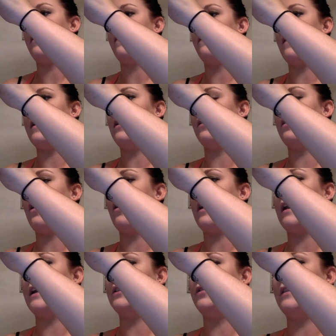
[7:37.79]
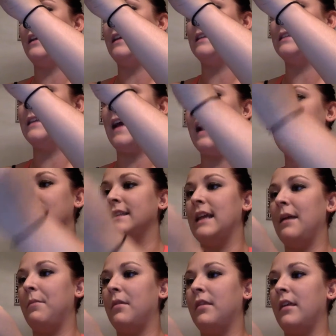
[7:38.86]
final coat, and I do the exact
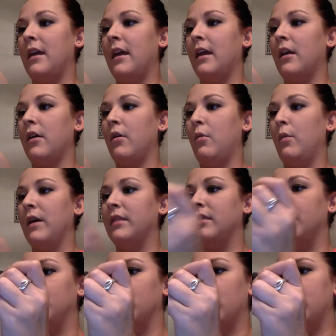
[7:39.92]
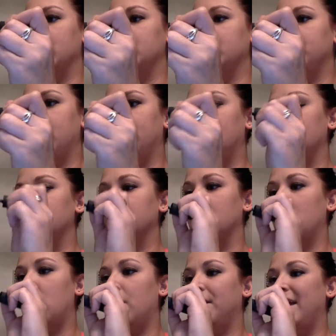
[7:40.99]
same thing with the brush, making sure
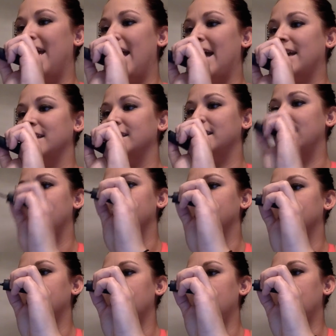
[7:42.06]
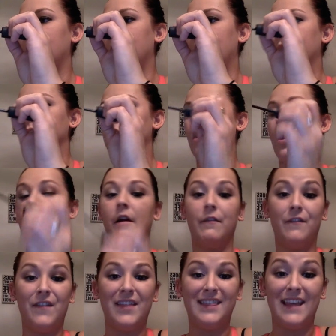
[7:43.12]
all the excess is
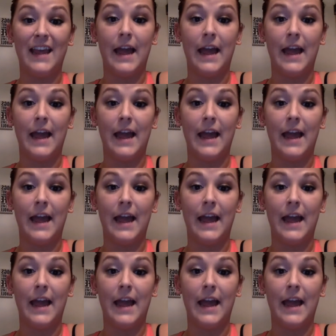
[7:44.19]
off the